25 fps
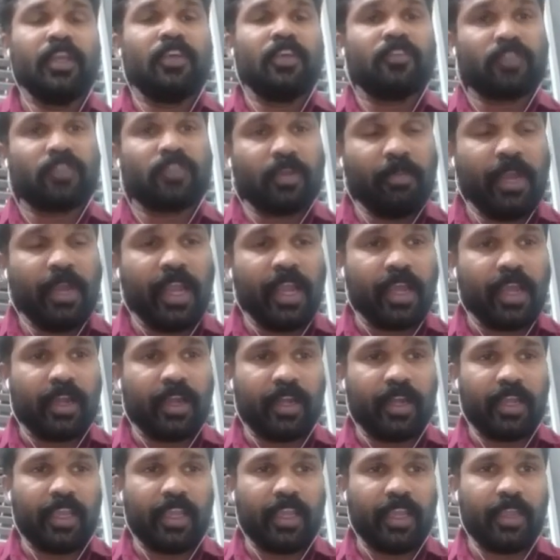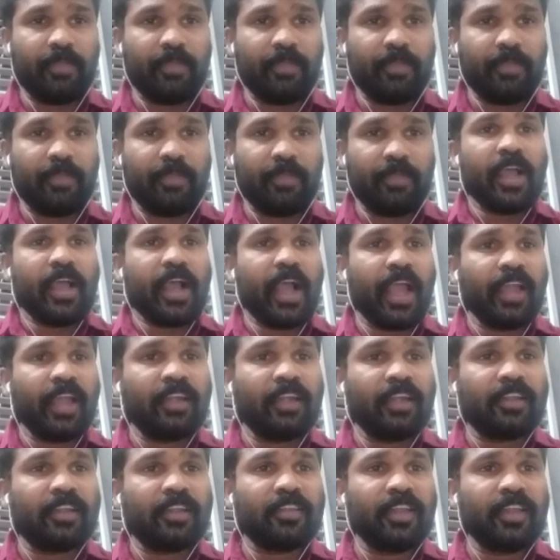Similarly,
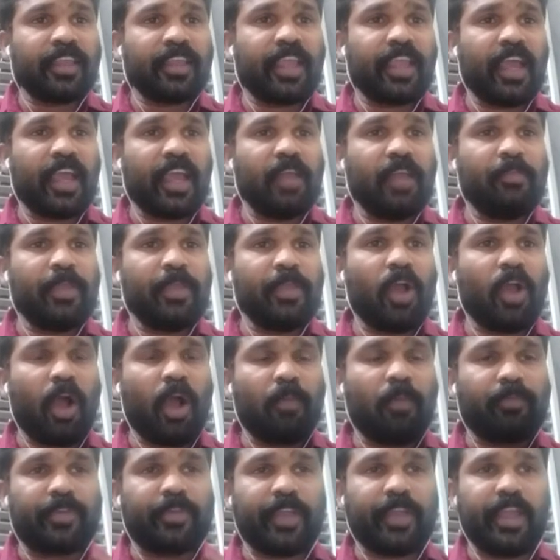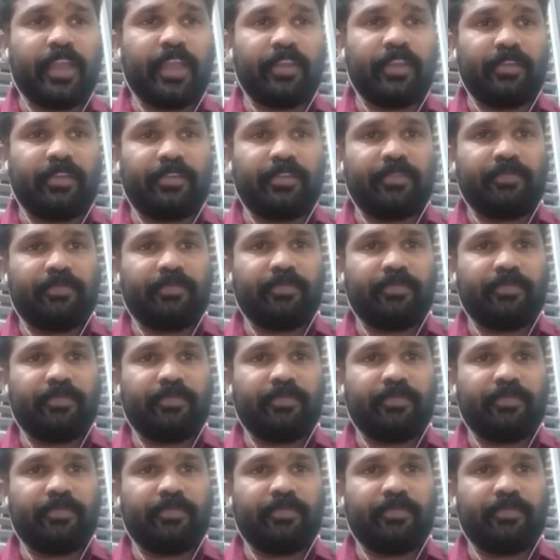hydrogen can be obtained